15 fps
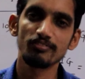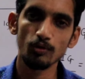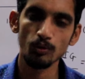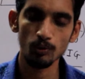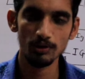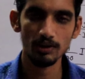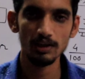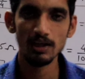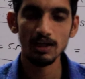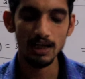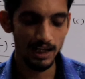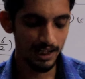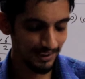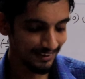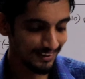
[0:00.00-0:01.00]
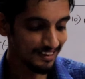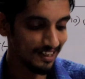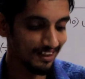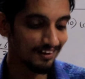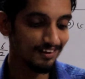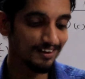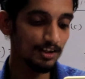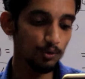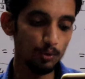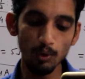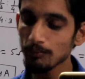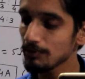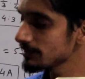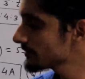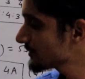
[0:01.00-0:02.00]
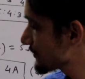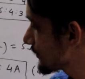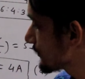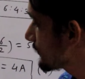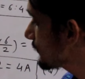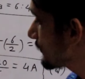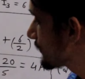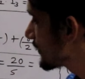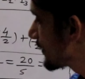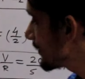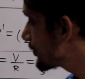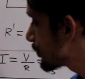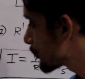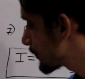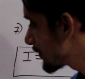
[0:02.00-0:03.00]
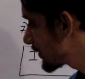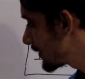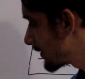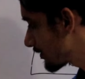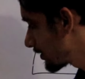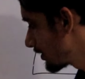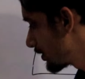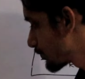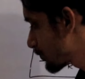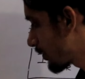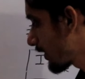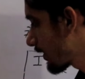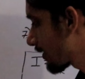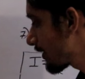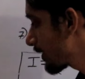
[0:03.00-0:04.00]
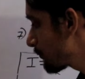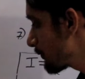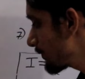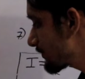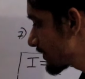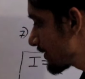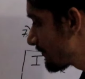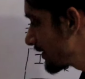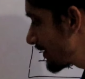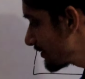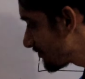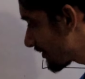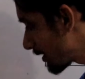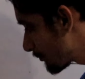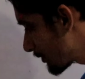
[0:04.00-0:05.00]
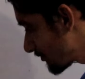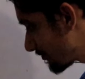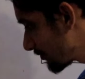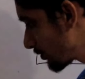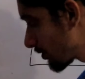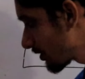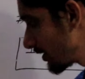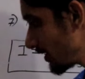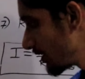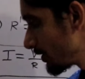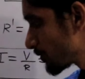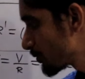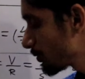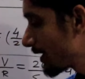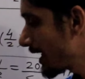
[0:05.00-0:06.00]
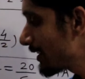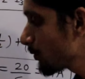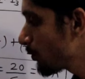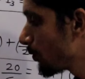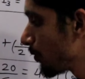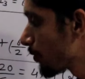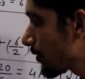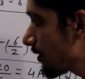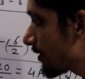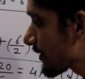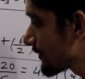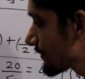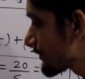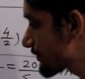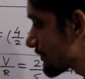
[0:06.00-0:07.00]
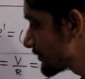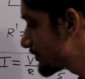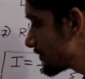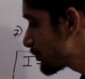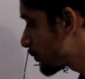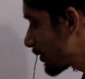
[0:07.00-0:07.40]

4, and that 100 ohm resistance is series with it. So 100 plus 75 by 4. So that overall resistance is